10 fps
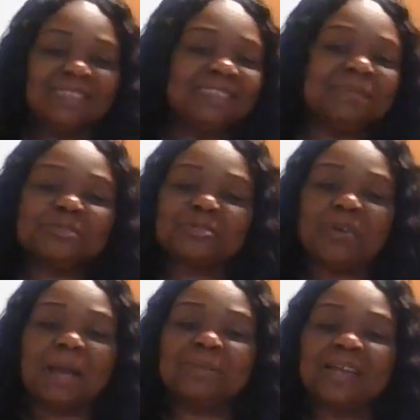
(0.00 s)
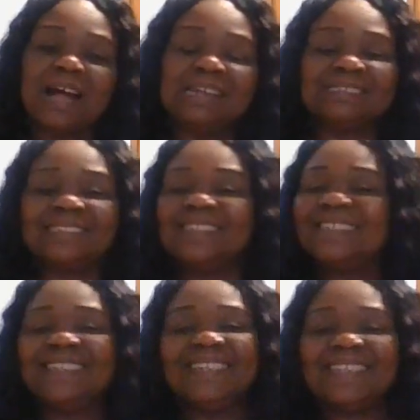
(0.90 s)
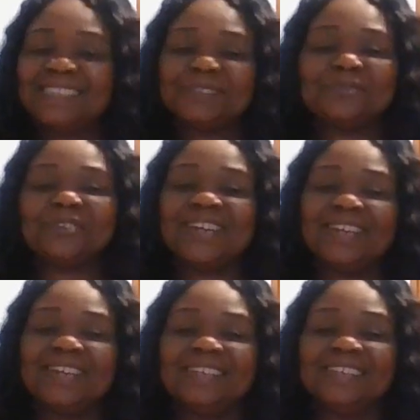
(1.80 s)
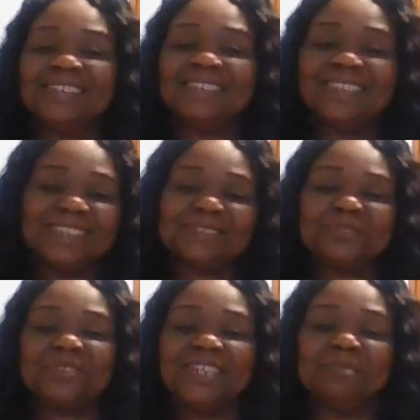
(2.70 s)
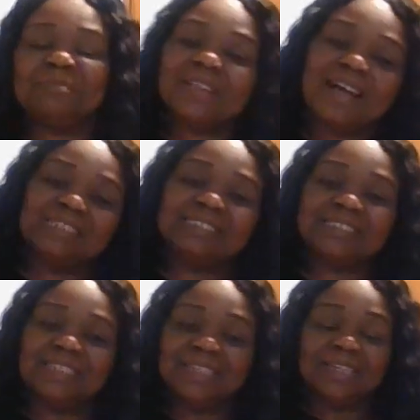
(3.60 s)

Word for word: Subscribe, guys. It's free. It's free. Plus,